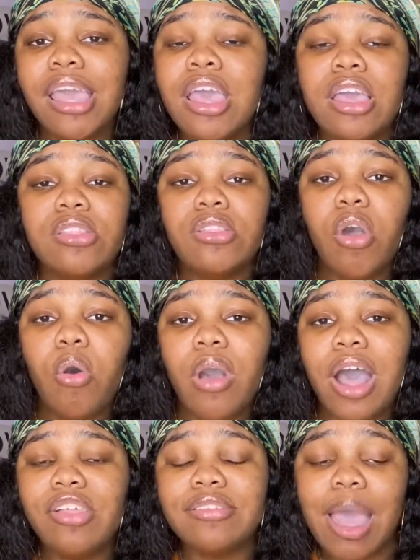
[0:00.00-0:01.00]
no
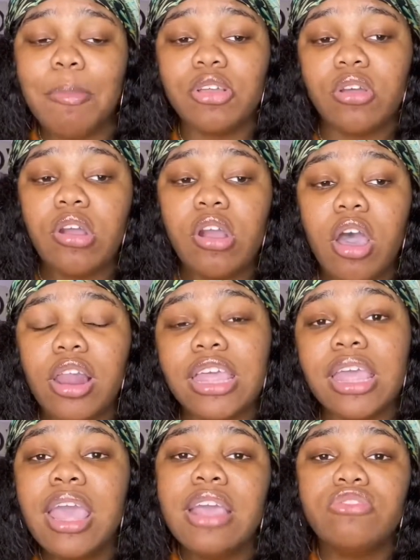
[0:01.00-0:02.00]
other type of girl and
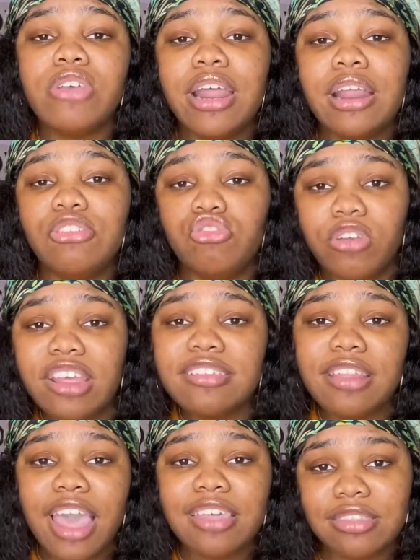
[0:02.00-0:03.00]
try to dress
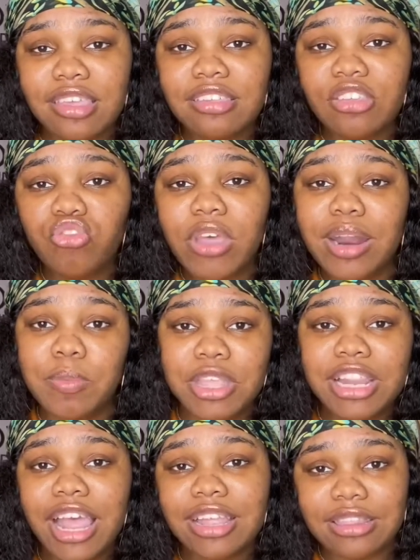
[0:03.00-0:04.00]
like this and try to be
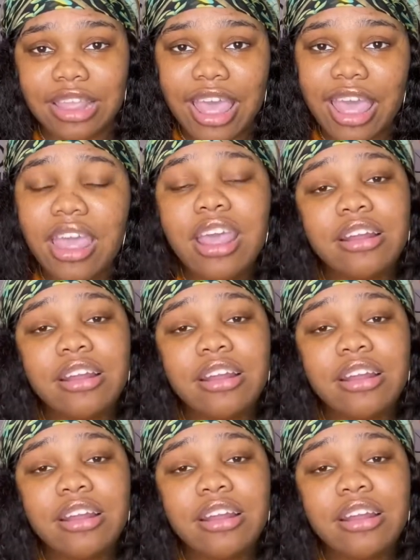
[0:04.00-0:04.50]
like that.